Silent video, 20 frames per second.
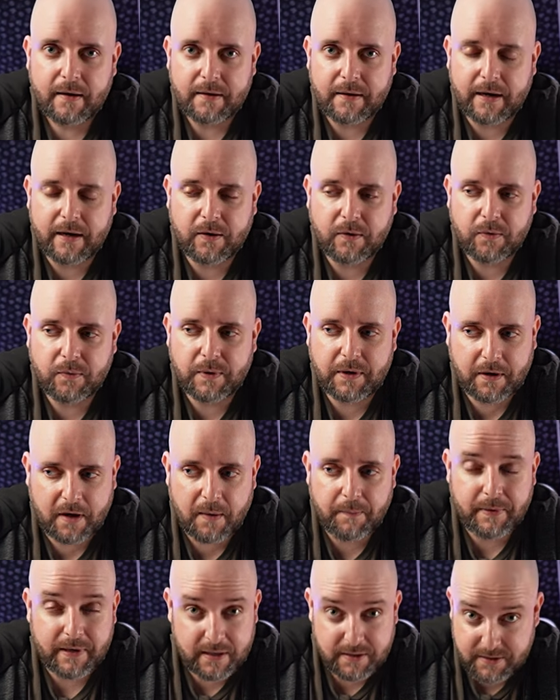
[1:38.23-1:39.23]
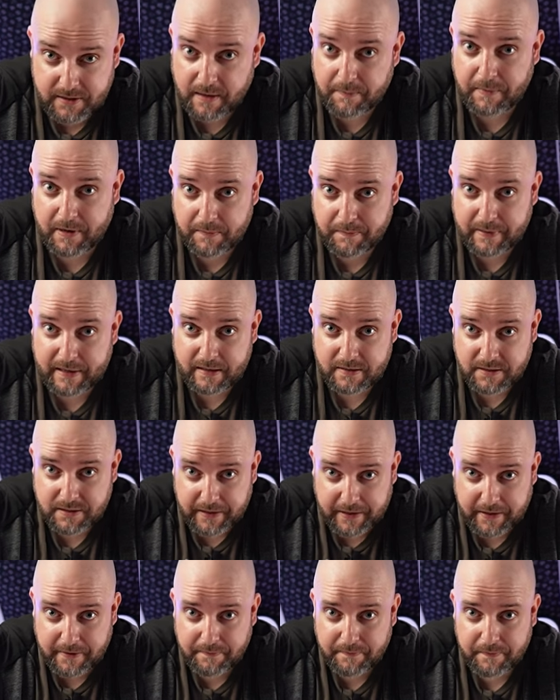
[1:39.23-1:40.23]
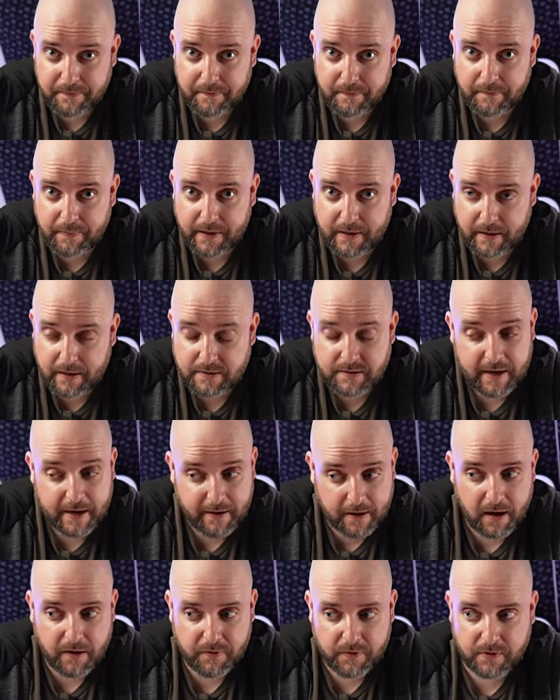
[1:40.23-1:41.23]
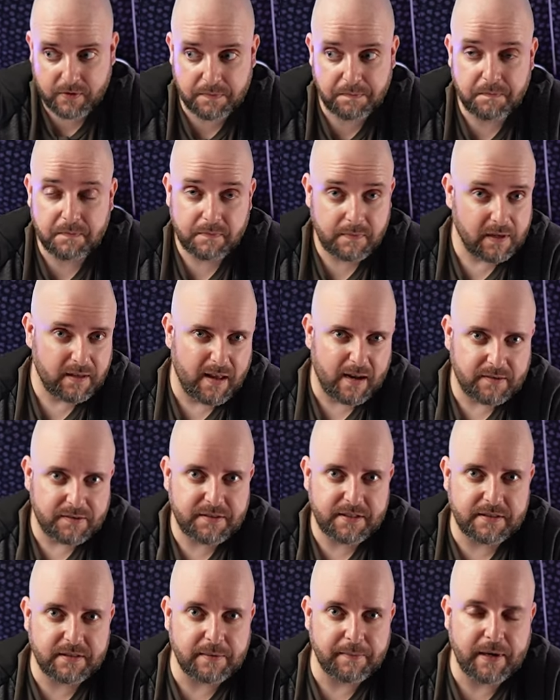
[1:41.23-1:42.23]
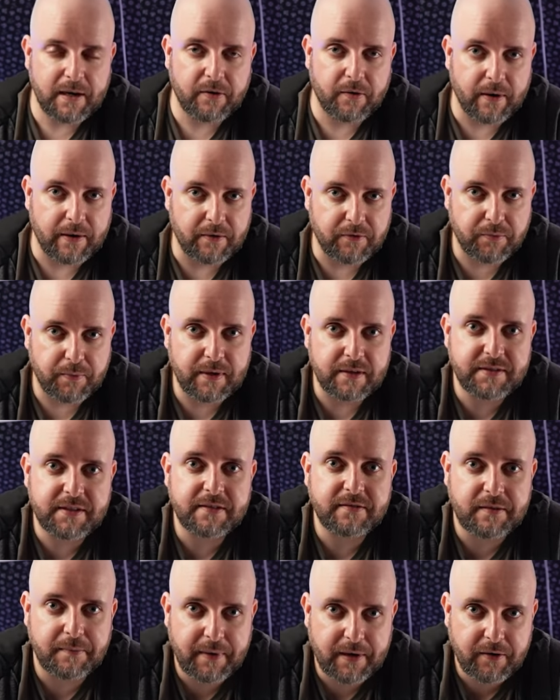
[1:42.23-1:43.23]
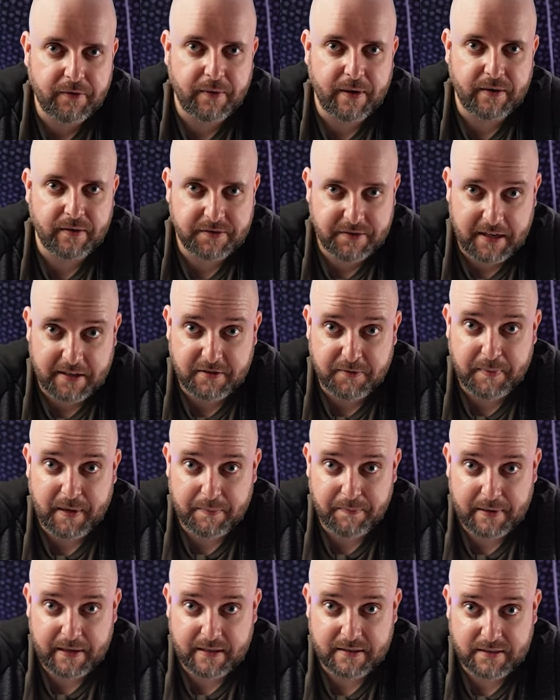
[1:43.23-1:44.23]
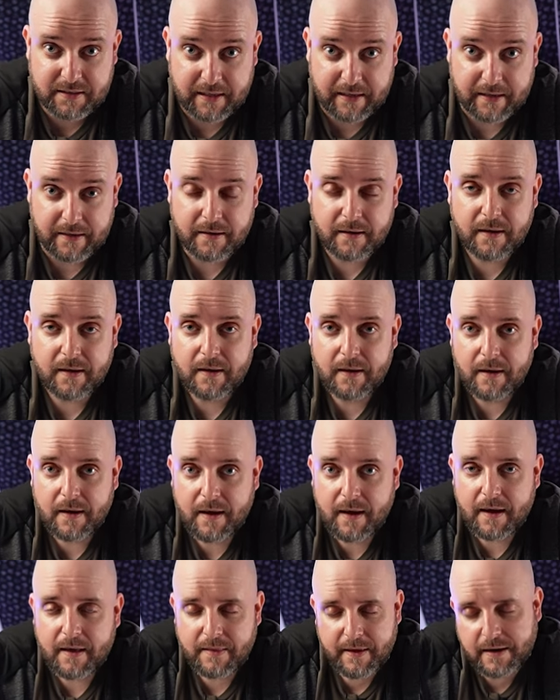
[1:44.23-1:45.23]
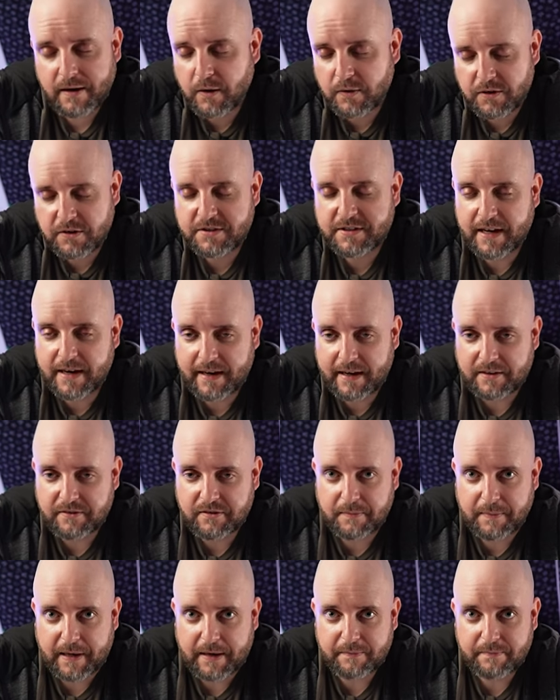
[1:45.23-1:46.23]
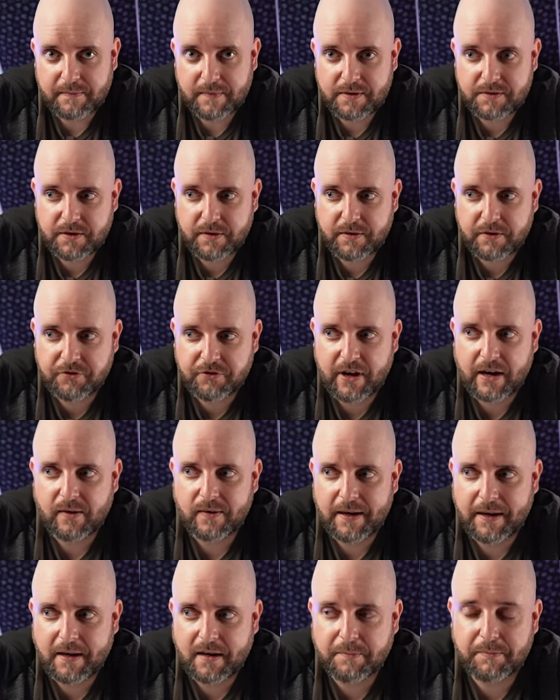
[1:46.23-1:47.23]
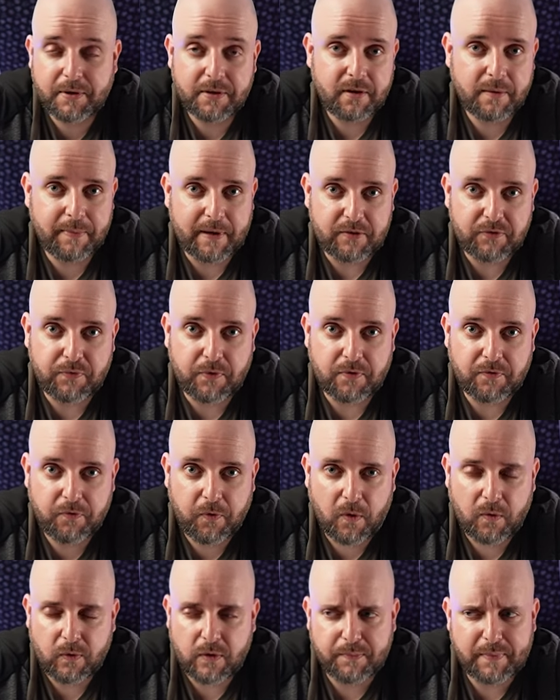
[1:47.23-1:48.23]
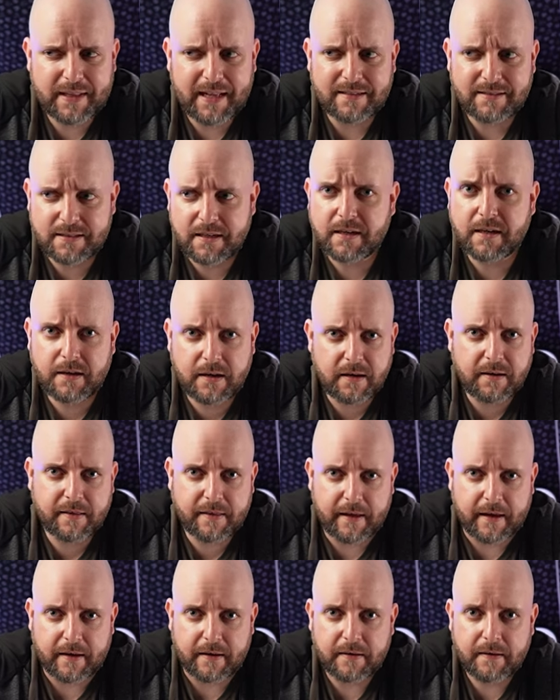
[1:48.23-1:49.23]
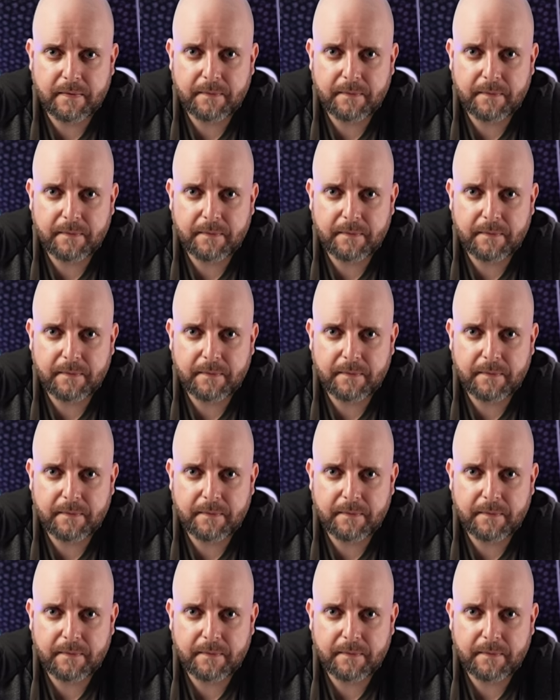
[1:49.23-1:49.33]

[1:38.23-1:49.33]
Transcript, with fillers: Now, when companies send me a PC, because I cover a lot of system integrators, when a system integrator sends me a PC, they know they're sending it to me. So they're generally going to put their best foot forward, but that's a good thing